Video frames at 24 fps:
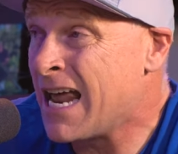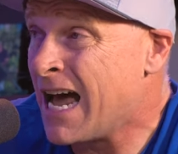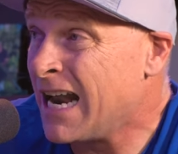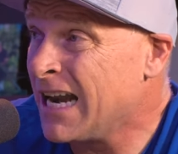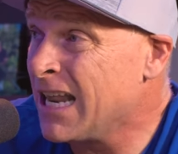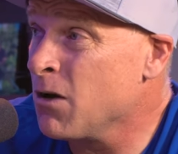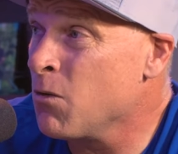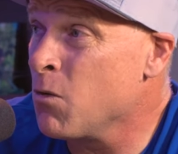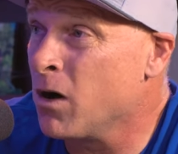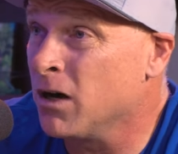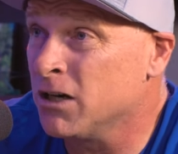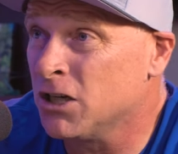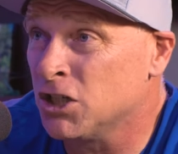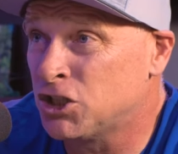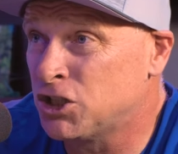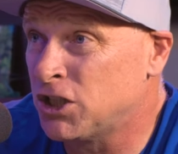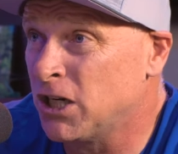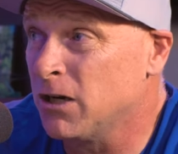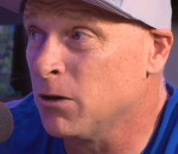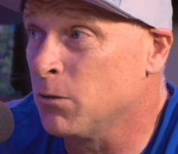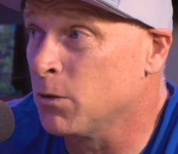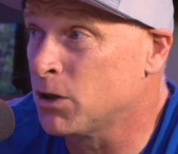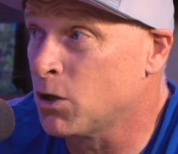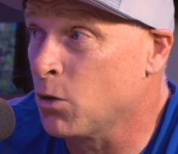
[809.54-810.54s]
and I didn't want to
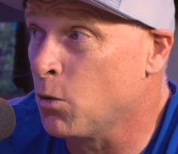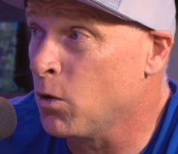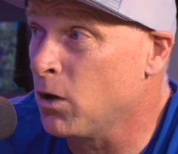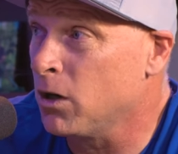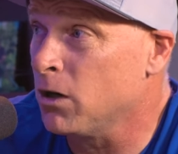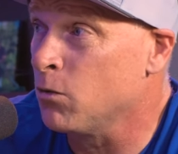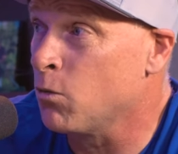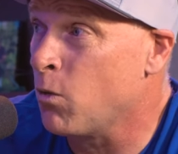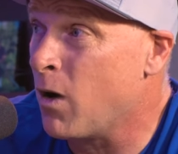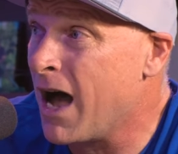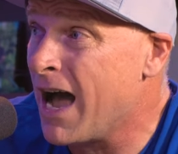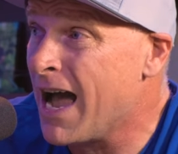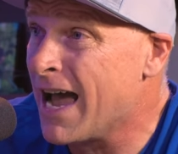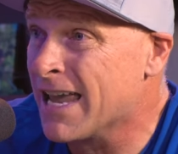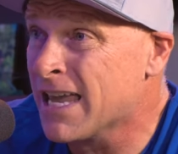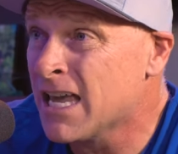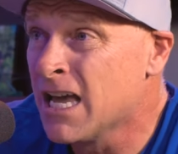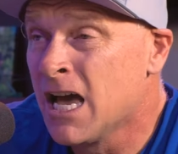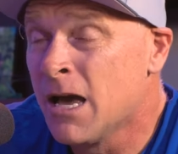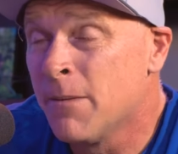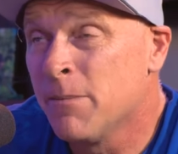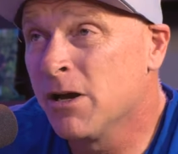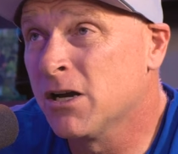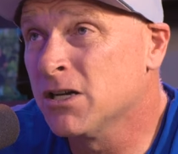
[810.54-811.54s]
share it with the world. Why?
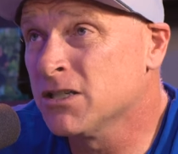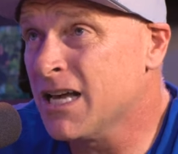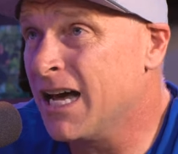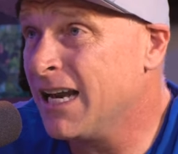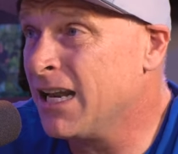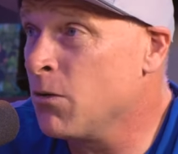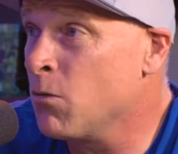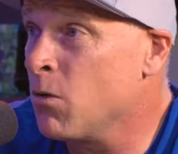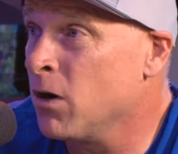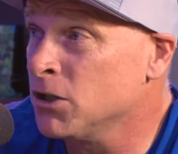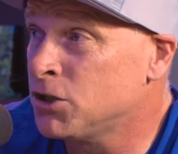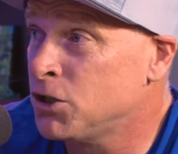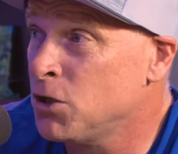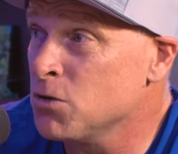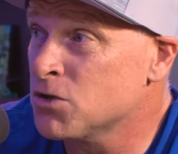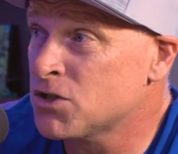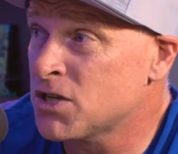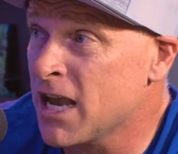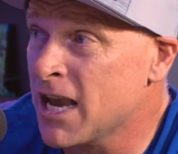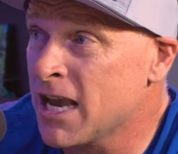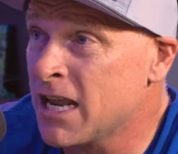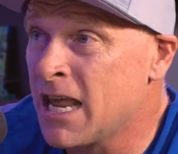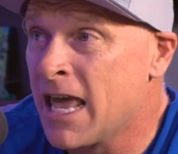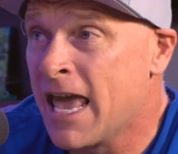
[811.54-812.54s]
Because I didn't want you
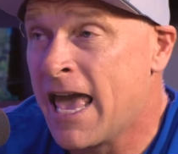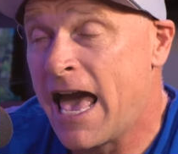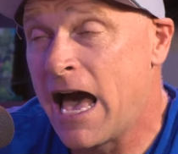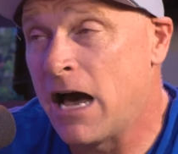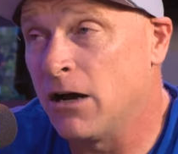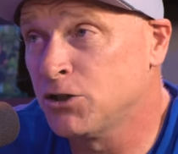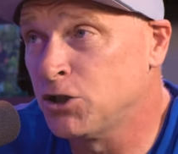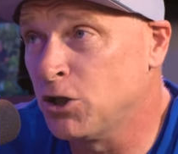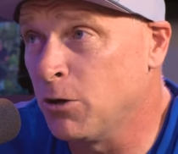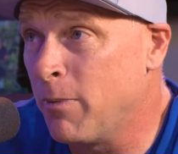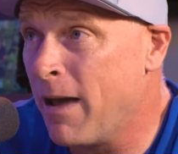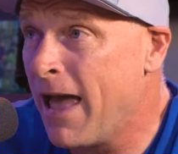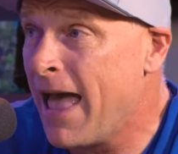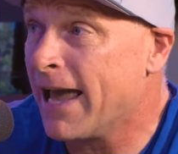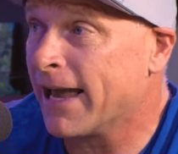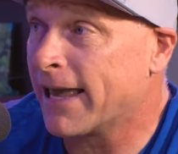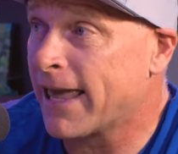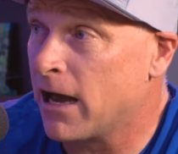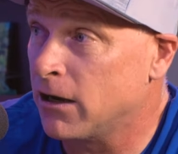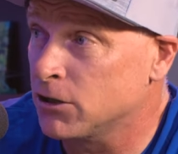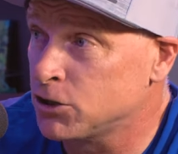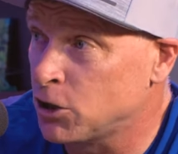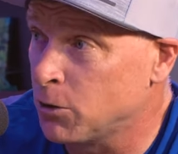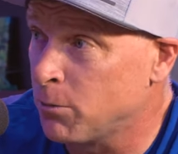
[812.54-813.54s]
saying, How's your
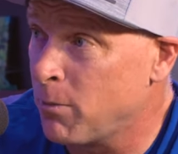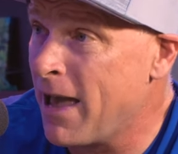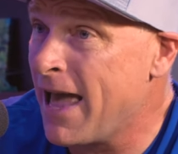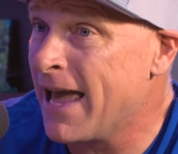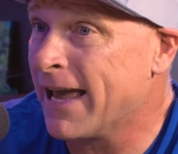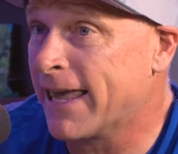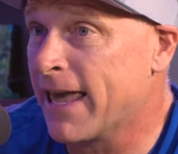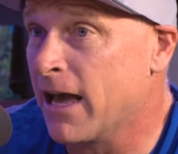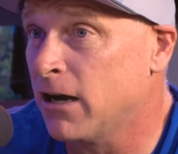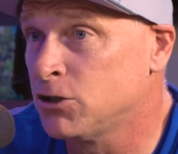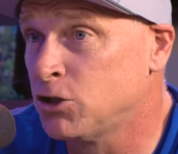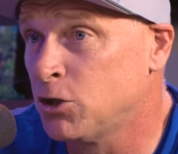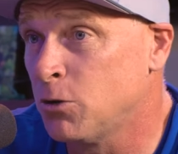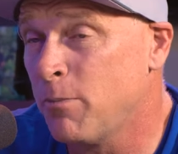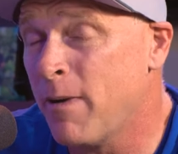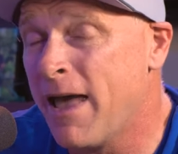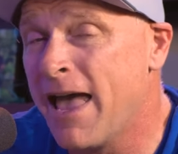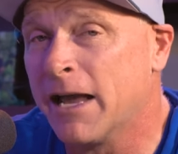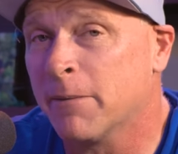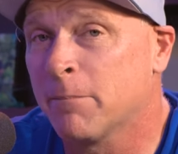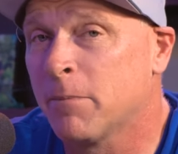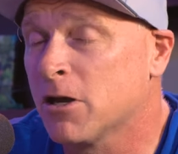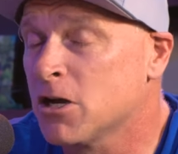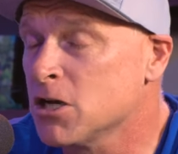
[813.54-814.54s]
back? How's your back? How's your
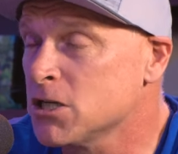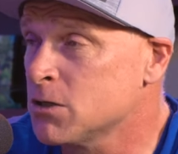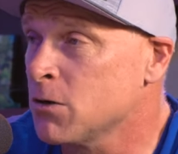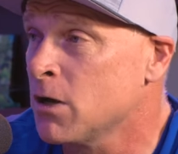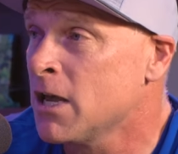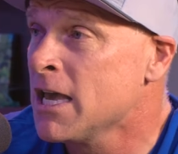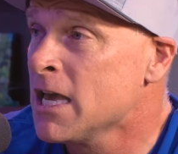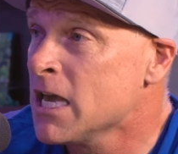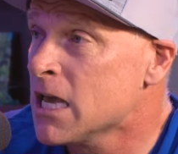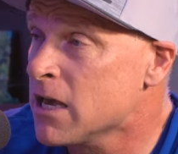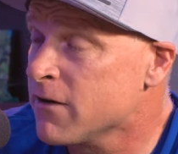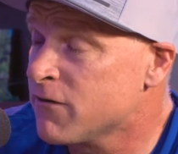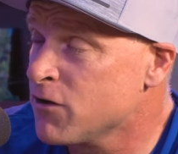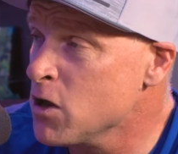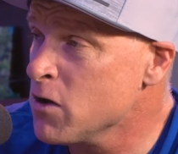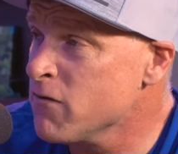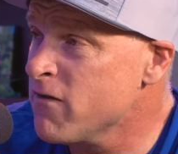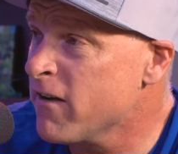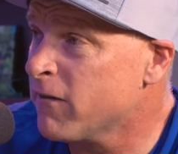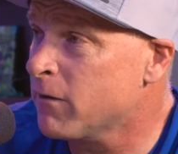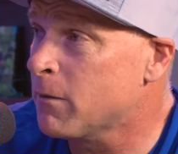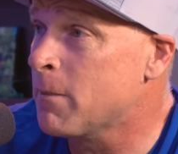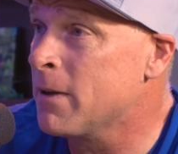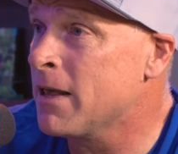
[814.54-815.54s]
back? Because if
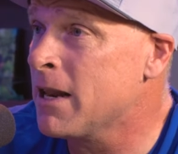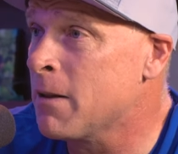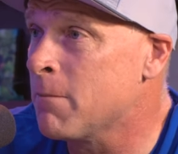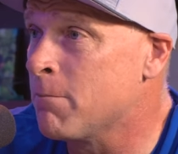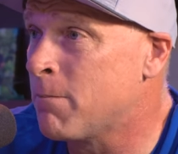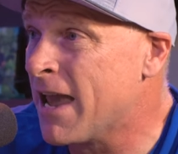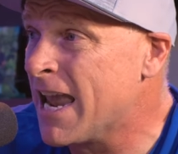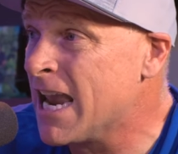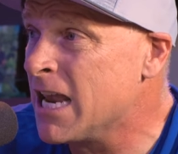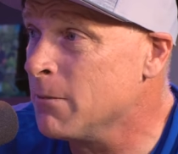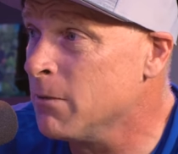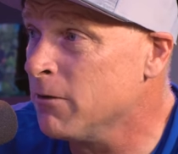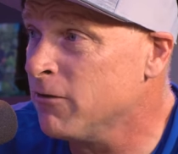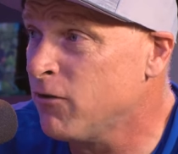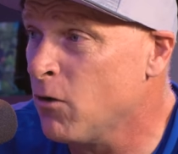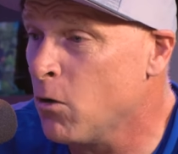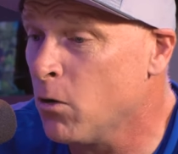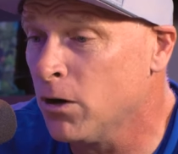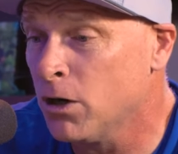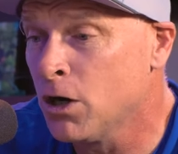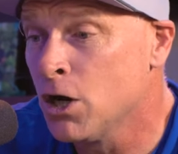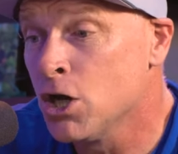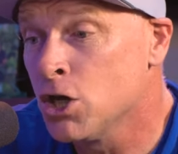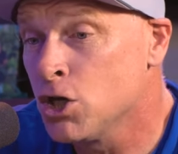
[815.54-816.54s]
you've ever been in pain
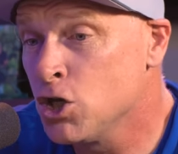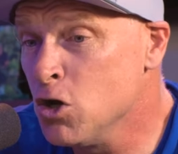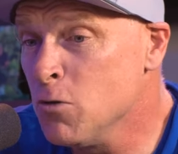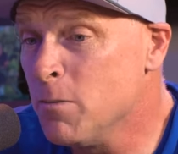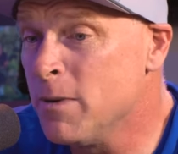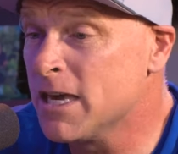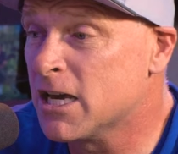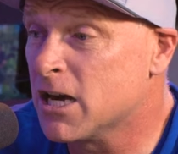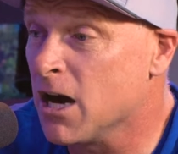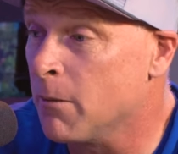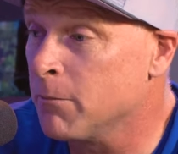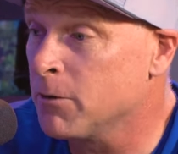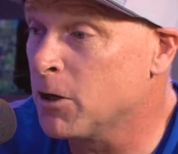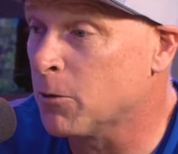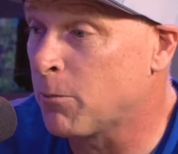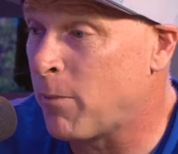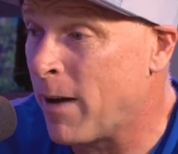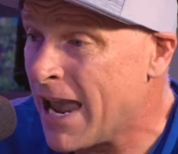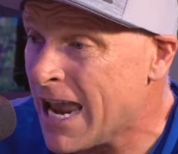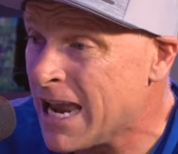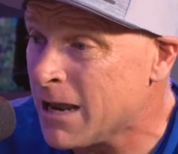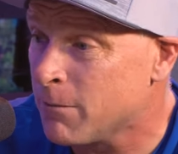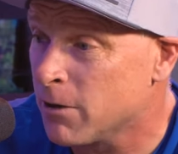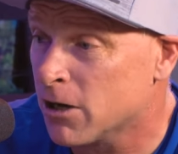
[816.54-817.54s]
before, you become your
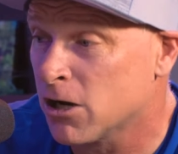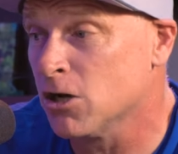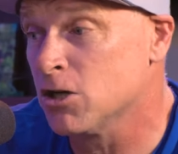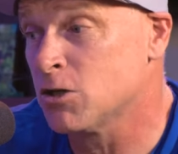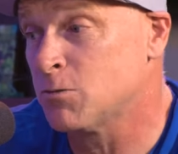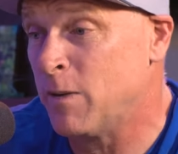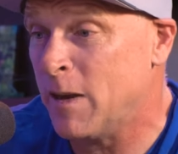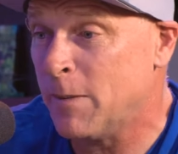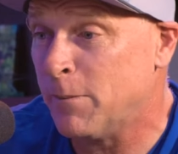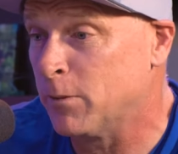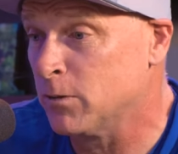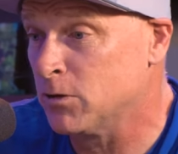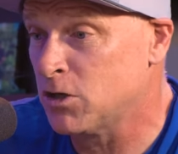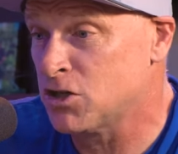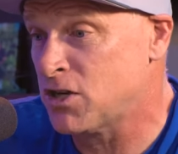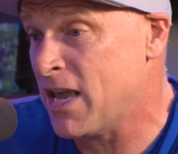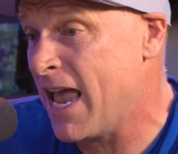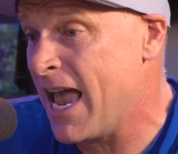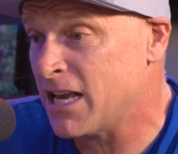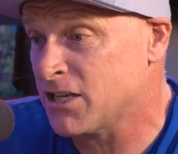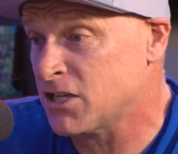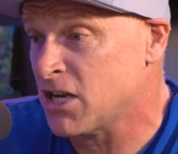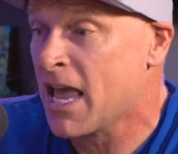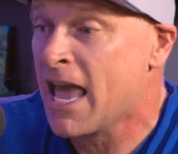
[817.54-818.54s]
pain because people just
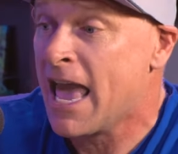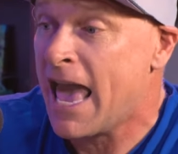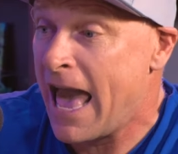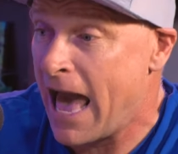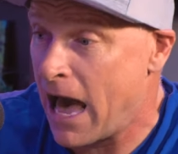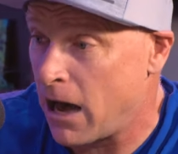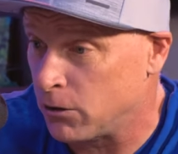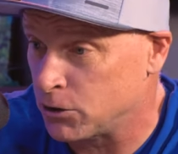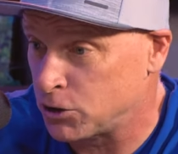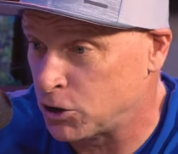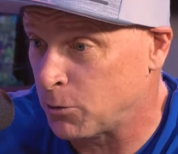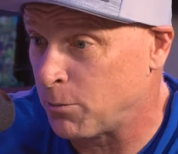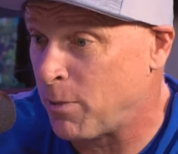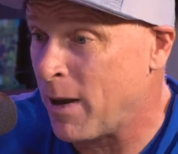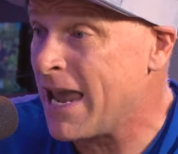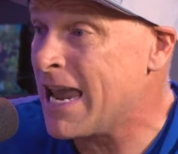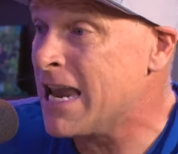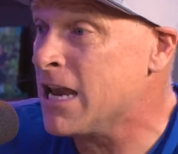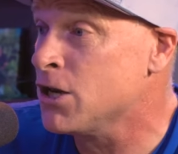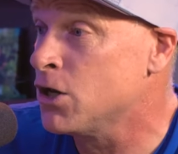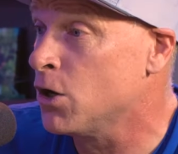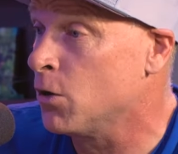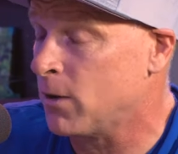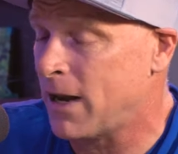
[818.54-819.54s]
ask, How's your
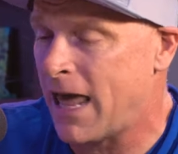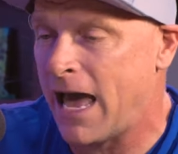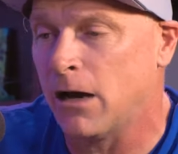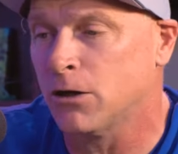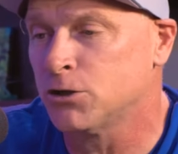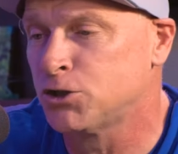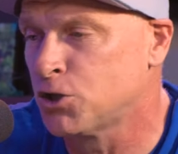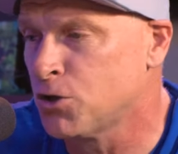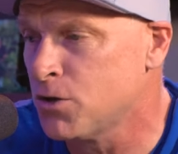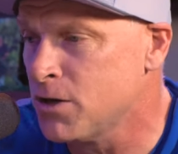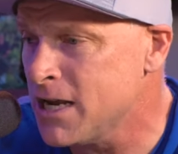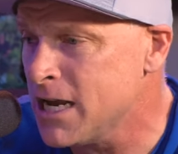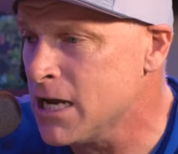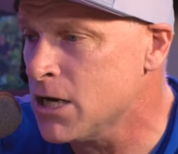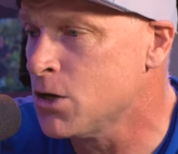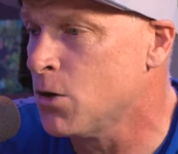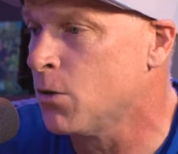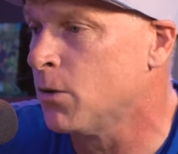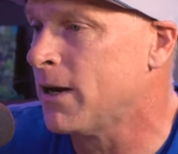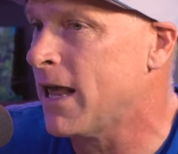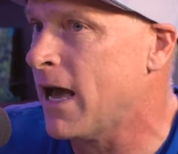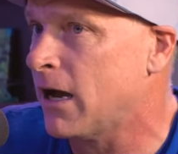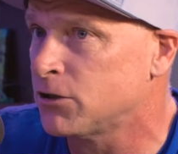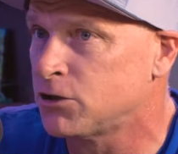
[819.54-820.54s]
pain doing? How's your knee
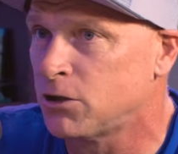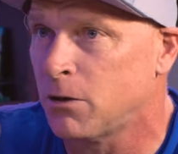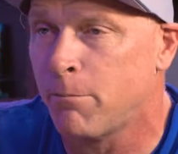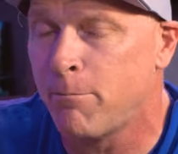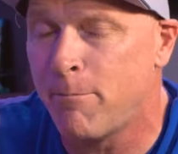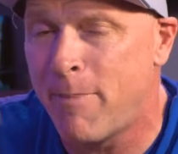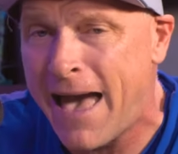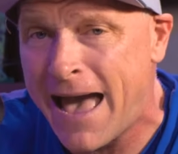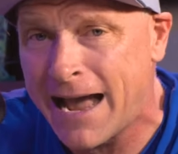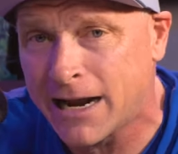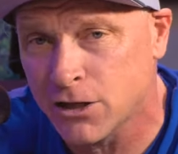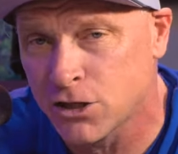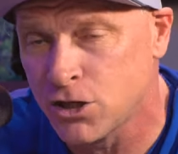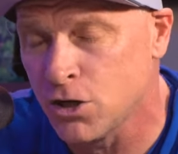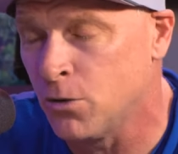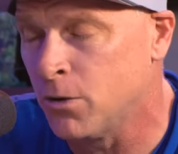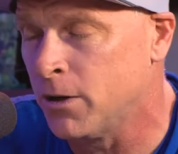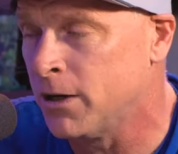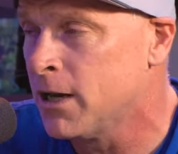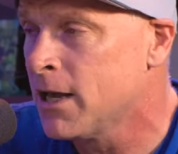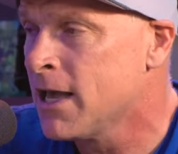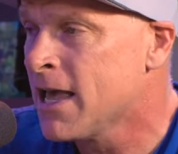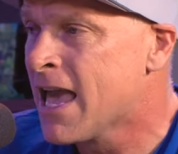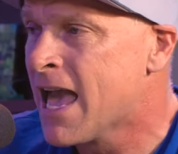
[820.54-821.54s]
doing? How's your back
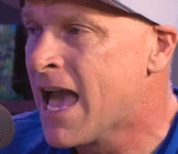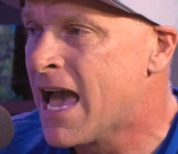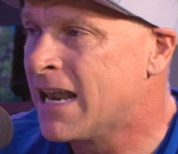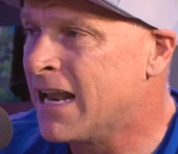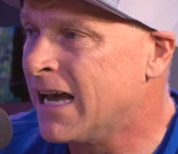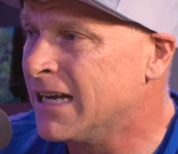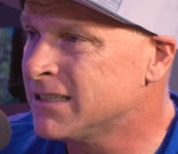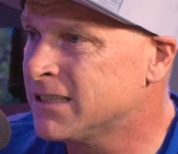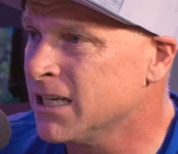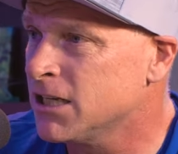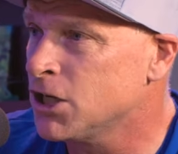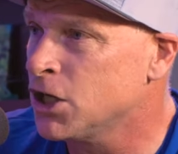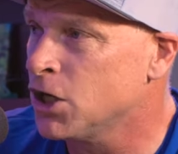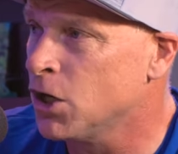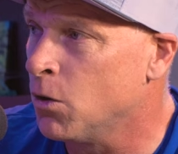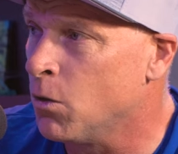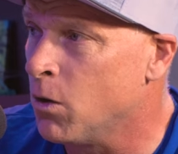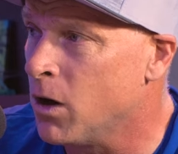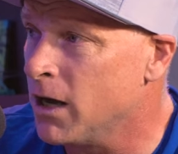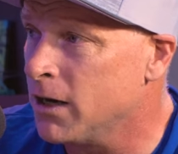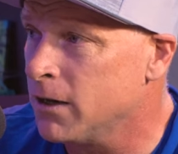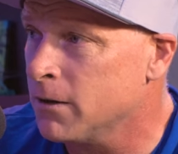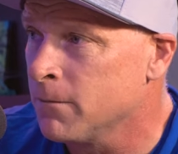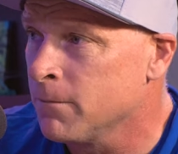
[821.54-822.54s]
doing? And I said, You know
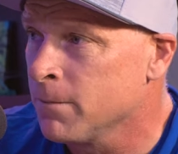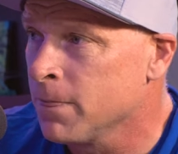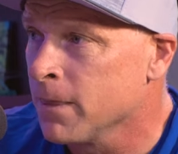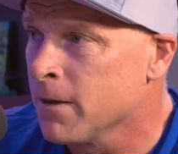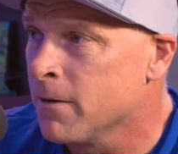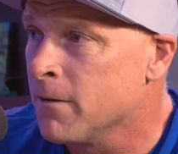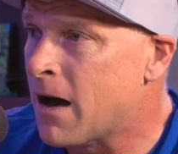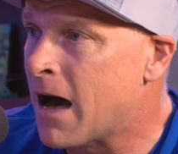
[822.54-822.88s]
what?